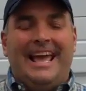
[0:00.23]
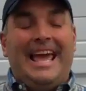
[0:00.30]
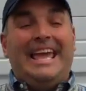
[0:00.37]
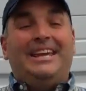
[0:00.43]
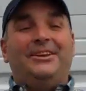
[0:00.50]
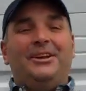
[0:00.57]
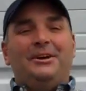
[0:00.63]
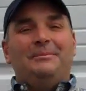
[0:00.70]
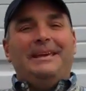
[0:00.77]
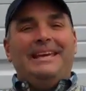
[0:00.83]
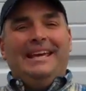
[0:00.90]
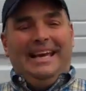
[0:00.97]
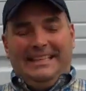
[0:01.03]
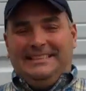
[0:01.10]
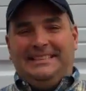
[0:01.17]
Hey, you know
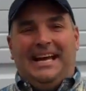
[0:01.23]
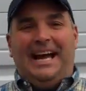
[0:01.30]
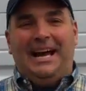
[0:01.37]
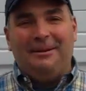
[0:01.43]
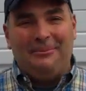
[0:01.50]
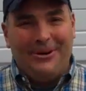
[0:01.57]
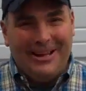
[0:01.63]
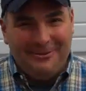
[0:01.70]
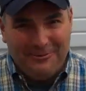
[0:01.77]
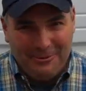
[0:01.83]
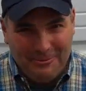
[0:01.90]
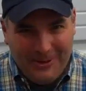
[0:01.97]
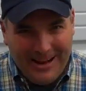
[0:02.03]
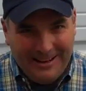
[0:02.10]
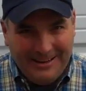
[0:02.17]
me, it's Tom Ring
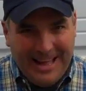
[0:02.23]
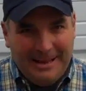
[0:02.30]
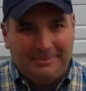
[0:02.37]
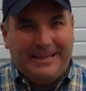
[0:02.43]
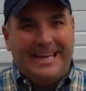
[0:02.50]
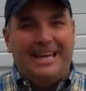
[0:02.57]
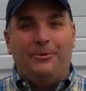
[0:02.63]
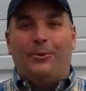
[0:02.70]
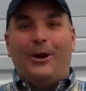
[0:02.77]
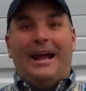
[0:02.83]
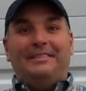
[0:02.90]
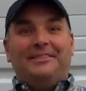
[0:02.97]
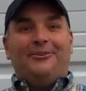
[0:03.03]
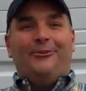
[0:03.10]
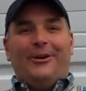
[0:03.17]
from Brown Daub Kia. We're
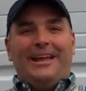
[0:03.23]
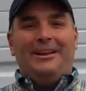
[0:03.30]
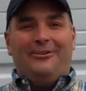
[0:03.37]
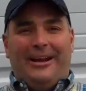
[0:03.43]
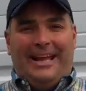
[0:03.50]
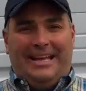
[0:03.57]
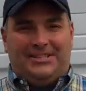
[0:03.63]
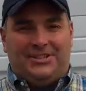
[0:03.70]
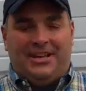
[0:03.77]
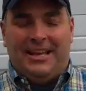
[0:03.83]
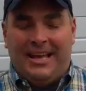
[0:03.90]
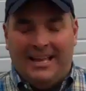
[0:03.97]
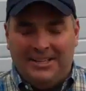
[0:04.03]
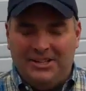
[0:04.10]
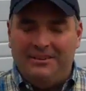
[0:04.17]
at the Ring Ranch.
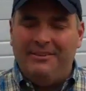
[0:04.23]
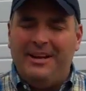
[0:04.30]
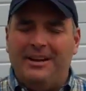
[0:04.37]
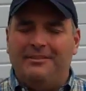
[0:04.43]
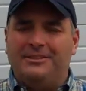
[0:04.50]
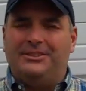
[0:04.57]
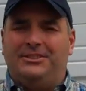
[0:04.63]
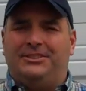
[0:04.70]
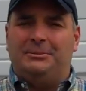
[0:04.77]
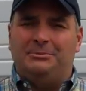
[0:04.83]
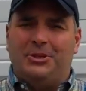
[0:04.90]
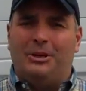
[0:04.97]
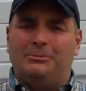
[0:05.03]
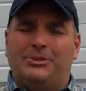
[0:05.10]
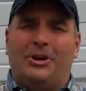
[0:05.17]
Did you ever hear of
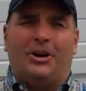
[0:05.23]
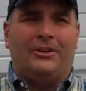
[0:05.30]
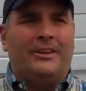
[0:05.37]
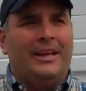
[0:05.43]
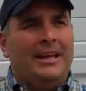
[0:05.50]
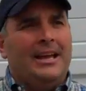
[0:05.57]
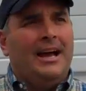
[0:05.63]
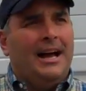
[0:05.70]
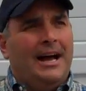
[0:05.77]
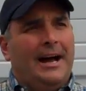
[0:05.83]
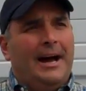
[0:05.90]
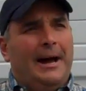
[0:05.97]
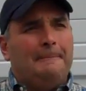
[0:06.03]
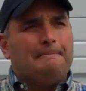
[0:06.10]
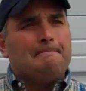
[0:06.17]
some terms called
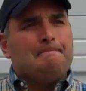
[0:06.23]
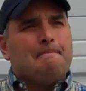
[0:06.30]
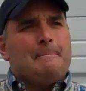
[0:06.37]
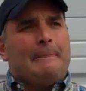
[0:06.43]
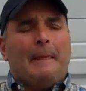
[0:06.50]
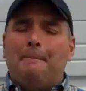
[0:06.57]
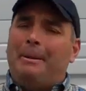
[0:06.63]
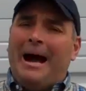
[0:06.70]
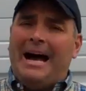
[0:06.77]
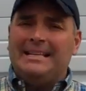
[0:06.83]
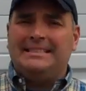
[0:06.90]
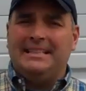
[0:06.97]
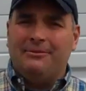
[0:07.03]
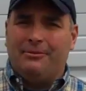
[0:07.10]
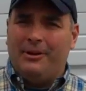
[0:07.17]
uh,
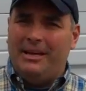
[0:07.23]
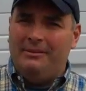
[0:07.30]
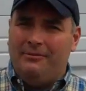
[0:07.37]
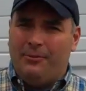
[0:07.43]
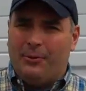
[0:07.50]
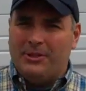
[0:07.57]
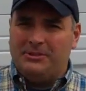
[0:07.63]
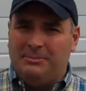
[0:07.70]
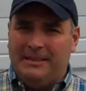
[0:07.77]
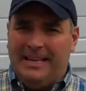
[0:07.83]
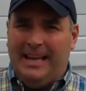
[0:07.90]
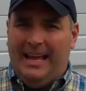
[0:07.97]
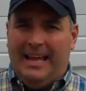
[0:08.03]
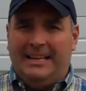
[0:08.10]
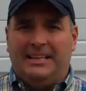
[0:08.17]
positive
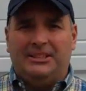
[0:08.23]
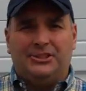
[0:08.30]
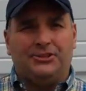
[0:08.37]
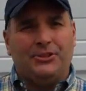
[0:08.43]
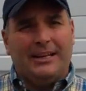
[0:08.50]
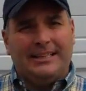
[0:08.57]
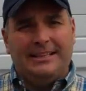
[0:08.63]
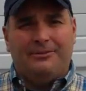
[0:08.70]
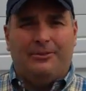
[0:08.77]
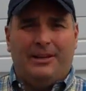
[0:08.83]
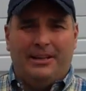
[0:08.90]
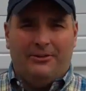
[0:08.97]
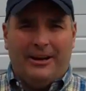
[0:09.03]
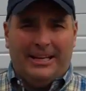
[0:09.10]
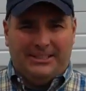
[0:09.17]
reinforcement and constructive
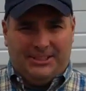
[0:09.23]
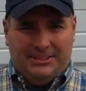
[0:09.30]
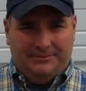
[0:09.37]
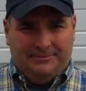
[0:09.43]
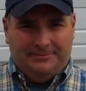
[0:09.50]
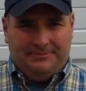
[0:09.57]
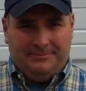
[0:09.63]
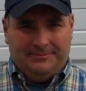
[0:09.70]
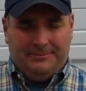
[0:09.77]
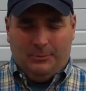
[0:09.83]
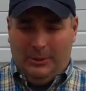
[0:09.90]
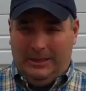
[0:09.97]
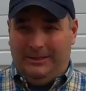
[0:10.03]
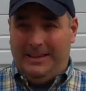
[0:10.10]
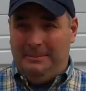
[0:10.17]
redirection?
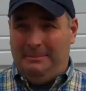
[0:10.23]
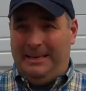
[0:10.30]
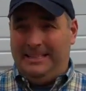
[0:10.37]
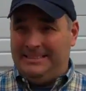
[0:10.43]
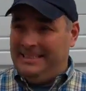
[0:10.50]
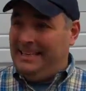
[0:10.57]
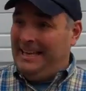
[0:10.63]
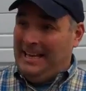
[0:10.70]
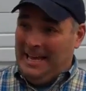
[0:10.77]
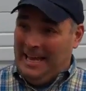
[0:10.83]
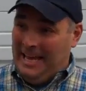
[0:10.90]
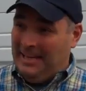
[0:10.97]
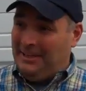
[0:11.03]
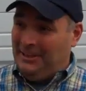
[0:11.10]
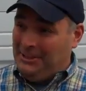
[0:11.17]
Well, that means,
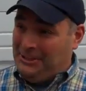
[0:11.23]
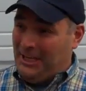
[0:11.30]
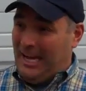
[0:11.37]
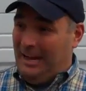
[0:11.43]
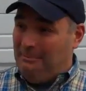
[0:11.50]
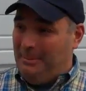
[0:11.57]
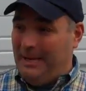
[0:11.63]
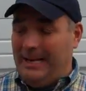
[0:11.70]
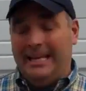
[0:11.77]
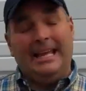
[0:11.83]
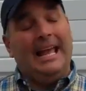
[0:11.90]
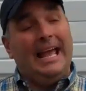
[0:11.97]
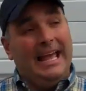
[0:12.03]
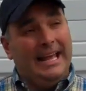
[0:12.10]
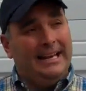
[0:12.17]
hey, good job,
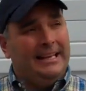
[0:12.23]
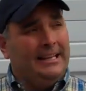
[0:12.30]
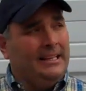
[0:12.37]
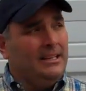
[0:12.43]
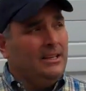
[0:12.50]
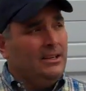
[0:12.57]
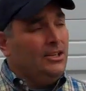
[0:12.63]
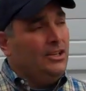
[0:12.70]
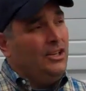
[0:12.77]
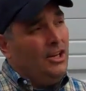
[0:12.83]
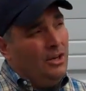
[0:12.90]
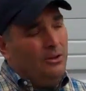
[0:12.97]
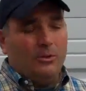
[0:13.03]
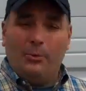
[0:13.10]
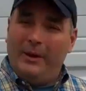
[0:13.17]
buddy, and, you
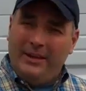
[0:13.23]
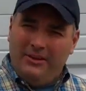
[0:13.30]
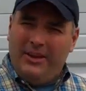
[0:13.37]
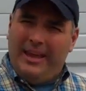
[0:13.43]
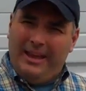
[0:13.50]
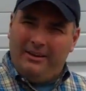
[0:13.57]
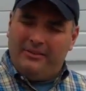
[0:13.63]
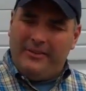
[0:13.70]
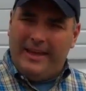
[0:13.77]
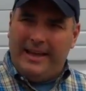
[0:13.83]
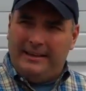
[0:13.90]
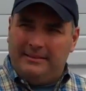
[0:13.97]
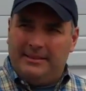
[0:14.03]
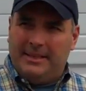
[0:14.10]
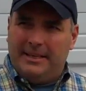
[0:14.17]
know,
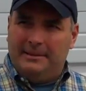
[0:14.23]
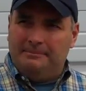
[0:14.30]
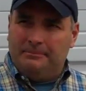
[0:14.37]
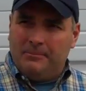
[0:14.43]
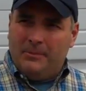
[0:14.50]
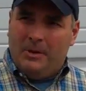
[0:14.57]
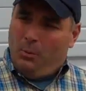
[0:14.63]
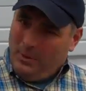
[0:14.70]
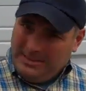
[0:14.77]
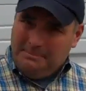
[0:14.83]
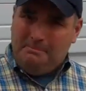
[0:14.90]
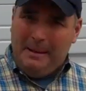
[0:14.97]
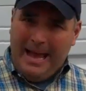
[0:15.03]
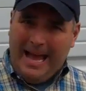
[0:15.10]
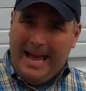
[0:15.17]
that uh,
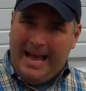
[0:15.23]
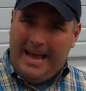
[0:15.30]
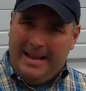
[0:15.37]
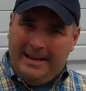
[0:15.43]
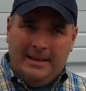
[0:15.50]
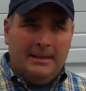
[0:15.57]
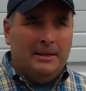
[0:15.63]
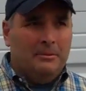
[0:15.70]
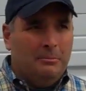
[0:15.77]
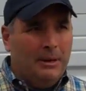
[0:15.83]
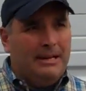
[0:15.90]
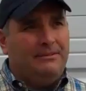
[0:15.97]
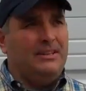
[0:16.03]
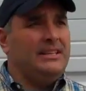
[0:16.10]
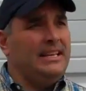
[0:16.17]
wasn't bad,
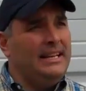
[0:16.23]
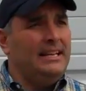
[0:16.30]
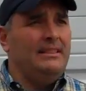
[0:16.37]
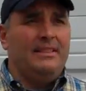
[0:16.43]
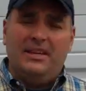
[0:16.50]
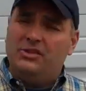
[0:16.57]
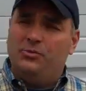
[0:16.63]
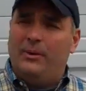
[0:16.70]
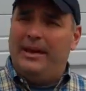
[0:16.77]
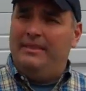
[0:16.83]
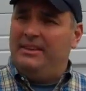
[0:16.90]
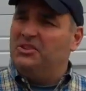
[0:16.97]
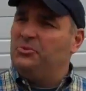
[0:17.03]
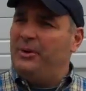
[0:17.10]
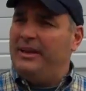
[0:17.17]
but if you did it this way,
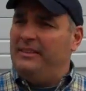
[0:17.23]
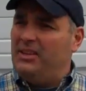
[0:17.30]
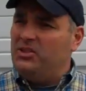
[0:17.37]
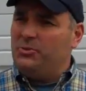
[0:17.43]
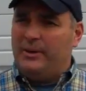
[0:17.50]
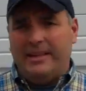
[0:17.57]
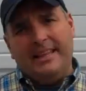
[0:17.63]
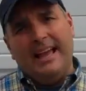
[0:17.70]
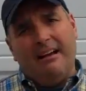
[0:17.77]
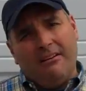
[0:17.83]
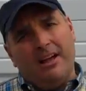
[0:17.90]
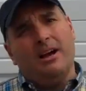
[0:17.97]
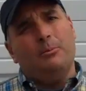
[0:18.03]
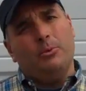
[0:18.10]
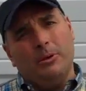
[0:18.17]
this way, and this way, the
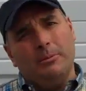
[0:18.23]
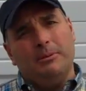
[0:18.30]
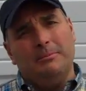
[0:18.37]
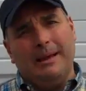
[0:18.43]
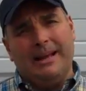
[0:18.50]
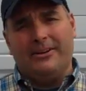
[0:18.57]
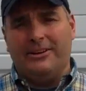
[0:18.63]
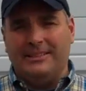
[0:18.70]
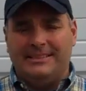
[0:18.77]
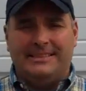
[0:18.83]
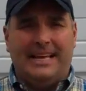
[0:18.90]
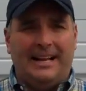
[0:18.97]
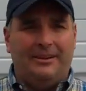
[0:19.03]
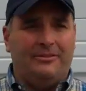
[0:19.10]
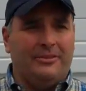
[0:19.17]
outcome would have been better.
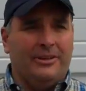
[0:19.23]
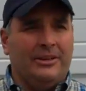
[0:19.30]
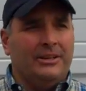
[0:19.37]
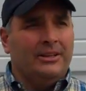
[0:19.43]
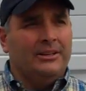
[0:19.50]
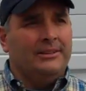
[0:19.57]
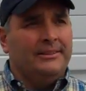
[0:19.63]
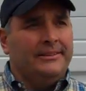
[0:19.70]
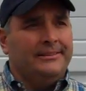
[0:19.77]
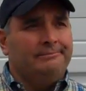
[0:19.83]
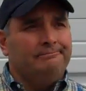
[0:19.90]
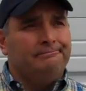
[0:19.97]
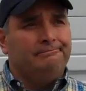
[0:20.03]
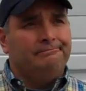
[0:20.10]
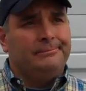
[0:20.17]
Instead of,
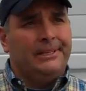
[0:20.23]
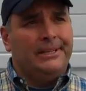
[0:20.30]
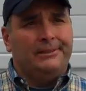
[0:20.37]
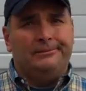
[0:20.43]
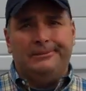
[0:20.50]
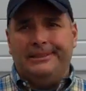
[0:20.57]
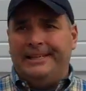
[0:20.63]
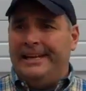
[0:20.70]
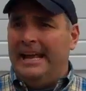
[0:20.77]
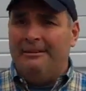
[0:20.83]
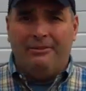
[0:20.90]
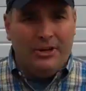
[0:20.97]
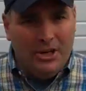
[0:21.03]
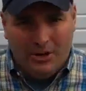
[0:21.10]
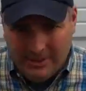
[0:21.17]
you know,
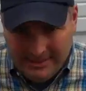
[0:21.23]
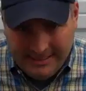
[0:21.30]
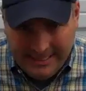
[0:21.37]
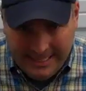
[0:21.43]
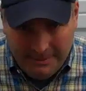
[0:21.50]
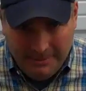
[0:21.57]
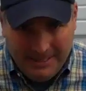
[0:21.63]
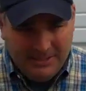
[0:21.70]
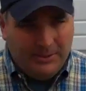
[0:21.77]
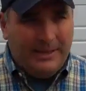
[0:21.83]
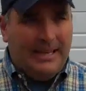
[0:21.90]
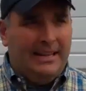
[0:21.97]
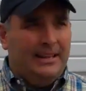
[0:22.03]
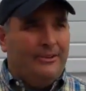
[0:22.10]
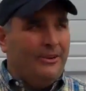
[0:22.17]
never noticing anybody
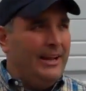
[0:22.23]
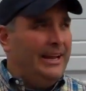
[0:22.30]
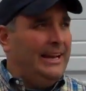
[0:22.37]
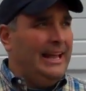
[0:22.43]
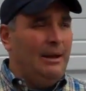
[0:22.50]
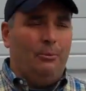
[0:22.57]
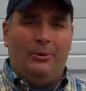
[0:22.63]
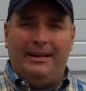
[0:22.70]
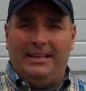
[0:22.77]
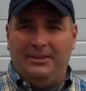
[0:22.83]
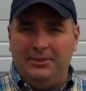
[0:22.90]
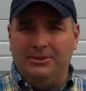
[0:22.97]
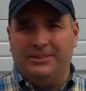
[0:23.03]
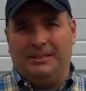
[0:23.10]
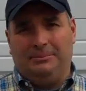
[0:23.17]
doing anything right, and when they
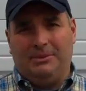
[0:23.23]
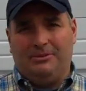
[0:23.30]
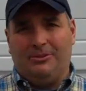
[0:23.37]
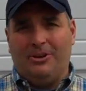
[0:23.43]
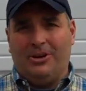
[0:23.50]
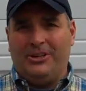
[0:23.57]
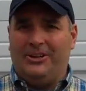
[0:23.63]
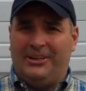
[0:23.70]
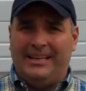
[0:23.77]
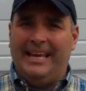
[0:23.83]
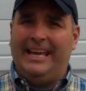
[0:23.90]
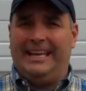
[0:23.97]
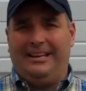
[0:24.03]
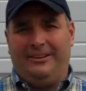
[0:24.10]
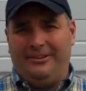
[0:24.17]
do something wrong, you're
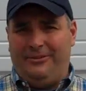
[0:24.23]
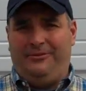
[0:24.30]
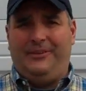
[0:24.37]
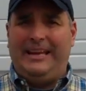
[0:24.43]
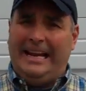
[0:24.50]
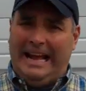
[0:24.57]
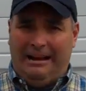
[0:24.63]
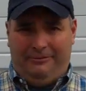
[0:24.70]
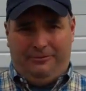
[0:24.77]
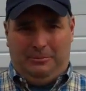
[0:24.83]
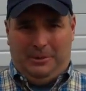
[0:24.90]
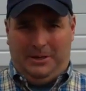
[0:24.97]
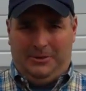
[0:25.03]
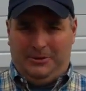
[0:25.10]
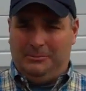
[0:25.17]
kicking their feet out
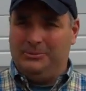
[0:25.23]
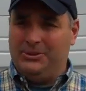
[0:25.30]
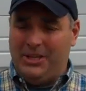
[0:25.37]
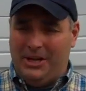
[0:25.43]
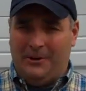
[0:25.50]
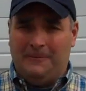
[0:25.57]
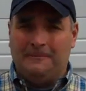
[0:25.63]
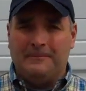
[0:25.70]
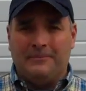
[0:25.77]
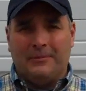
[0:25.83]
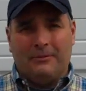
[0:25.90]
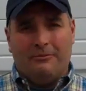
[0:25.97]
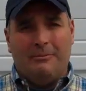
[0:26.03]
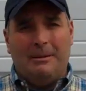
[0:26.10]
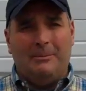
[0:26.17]
from under them. So,
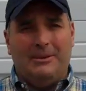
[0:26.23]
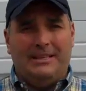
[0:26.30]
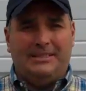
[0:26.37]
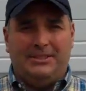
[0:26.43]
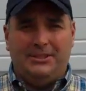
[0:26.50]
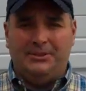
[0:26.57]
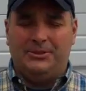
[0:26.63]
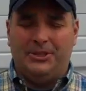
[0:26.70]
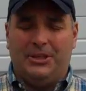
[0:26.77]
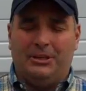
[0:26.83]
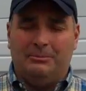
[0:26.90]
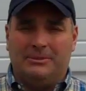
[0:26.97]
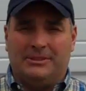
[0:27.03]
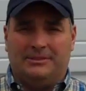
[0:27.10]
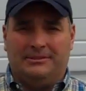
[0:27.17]
remember these two
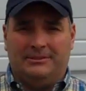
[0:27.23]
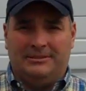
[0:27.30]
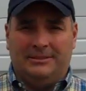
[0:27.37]
terms,